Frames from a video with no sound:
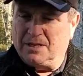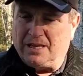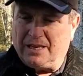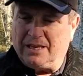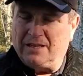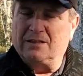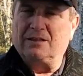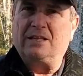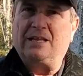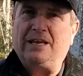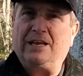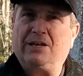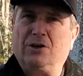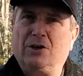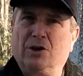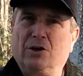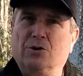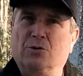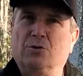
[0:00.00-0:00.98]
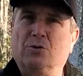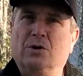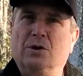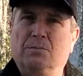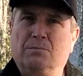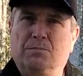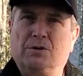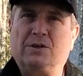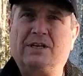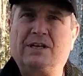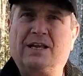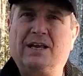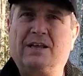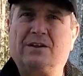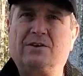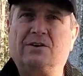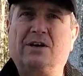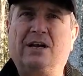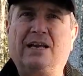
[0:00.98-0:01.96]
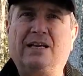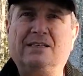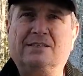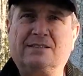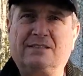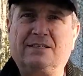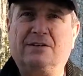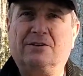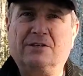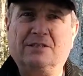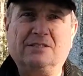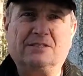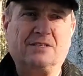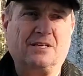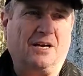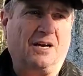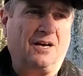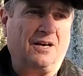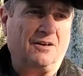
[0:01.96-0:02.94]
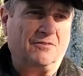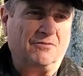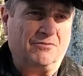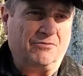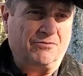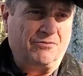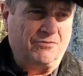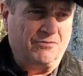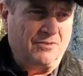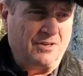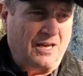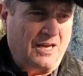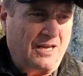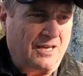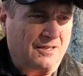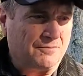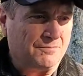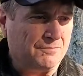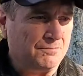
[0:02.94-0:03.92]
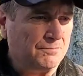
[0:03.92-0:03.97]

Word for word: Il Ling put together a series of, uh,